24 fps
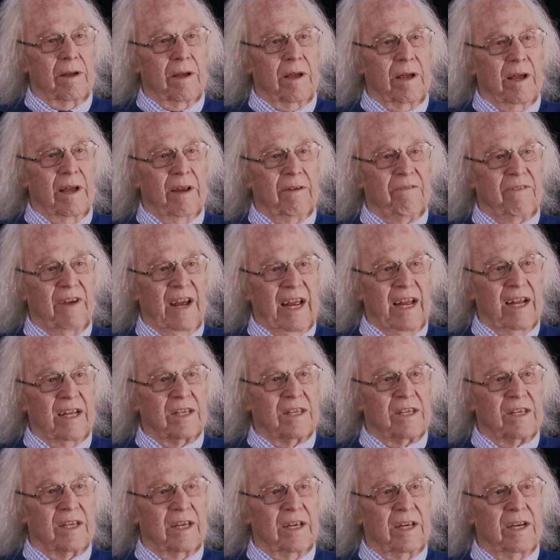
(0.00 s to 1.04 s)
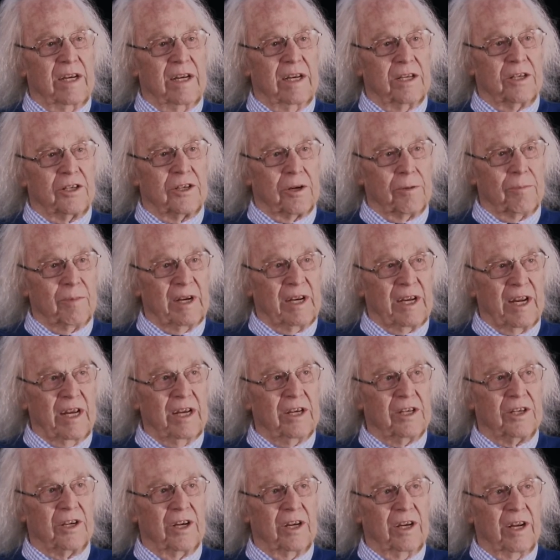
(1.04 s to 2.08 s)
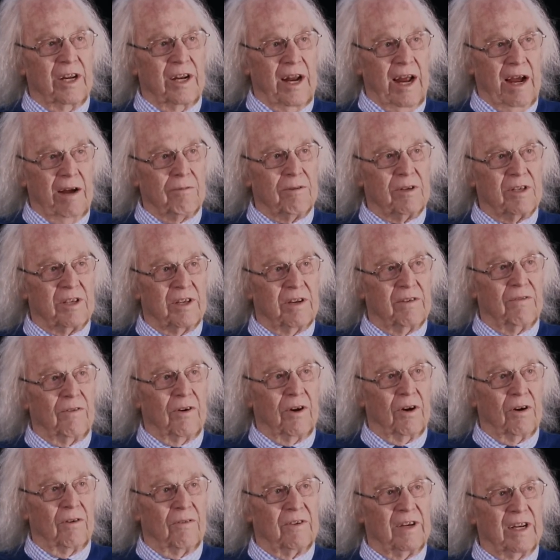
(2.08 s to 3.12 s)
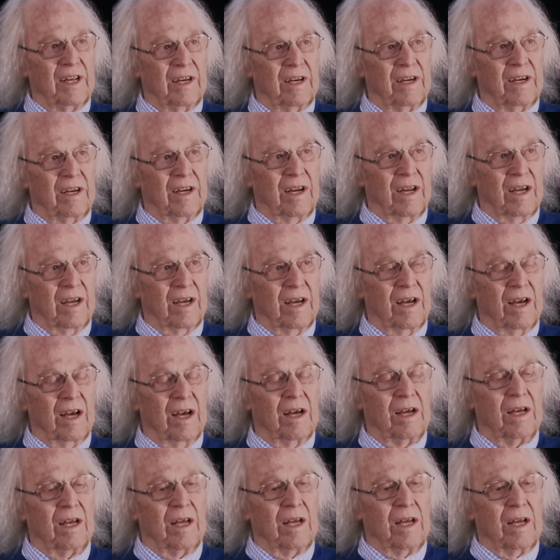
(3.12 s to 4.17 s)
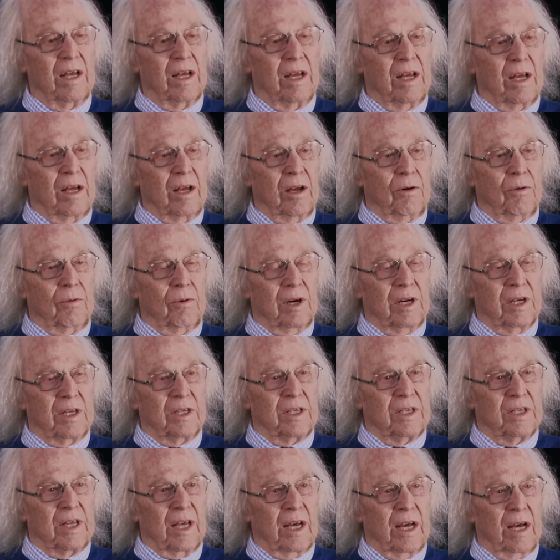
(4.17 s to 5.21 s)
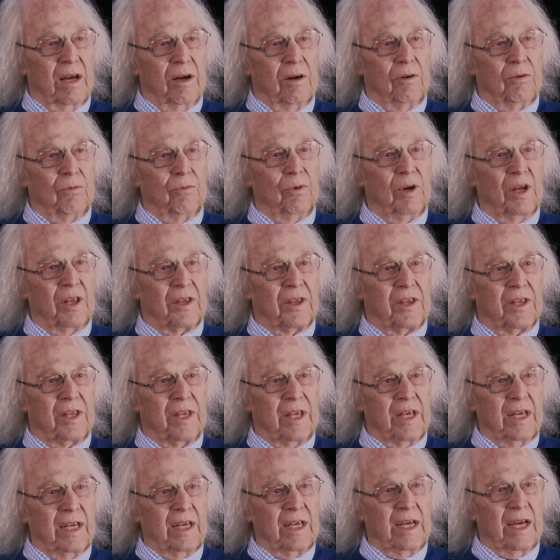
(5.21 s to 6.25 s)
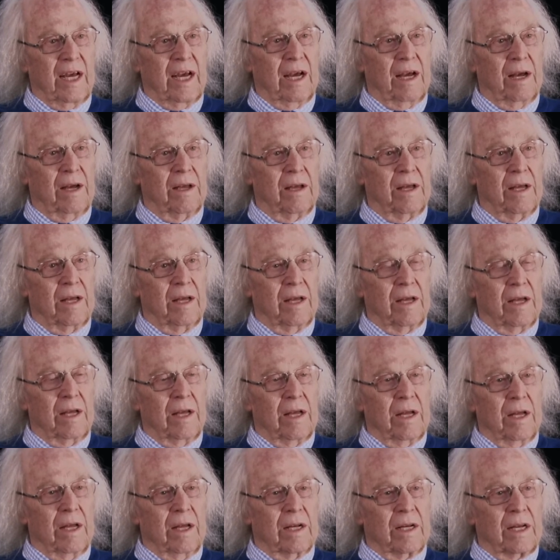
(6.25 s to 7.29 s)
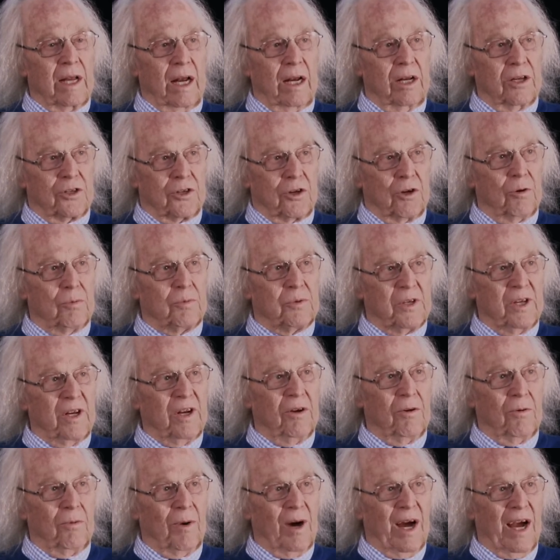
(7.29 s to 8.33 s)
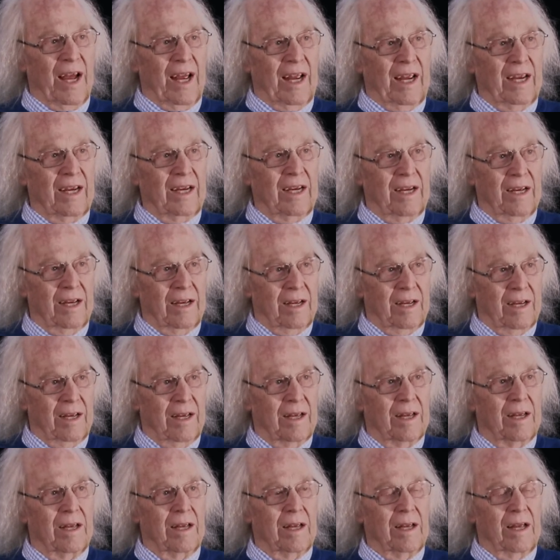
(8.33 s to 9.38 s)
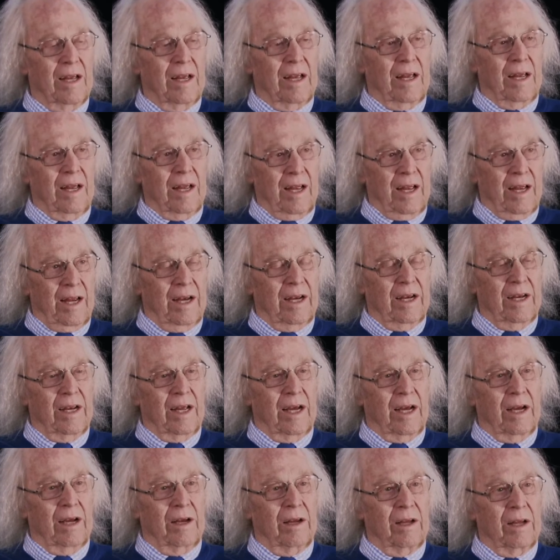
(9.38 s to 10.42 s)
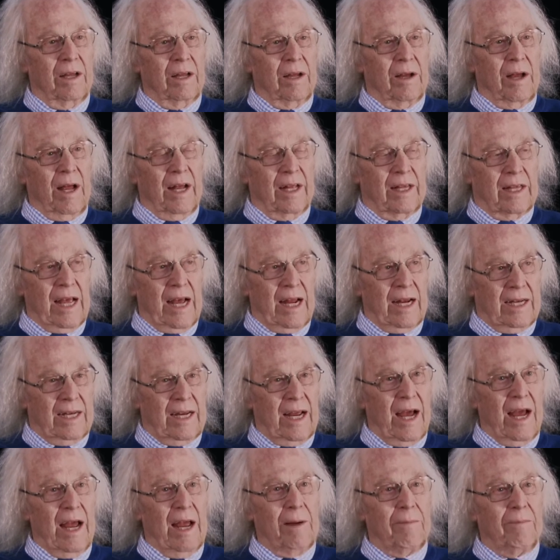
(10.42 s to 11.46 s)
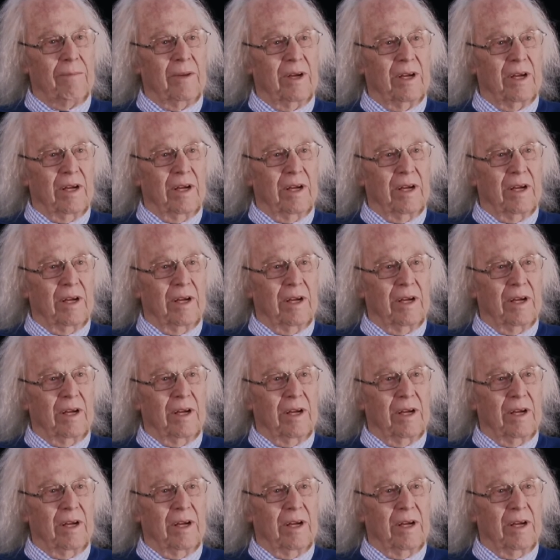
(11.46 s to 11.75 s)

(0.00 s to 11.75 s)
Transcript: advance in instrumentation that I was involved in was with the telescopes in Hawaii. And at that time,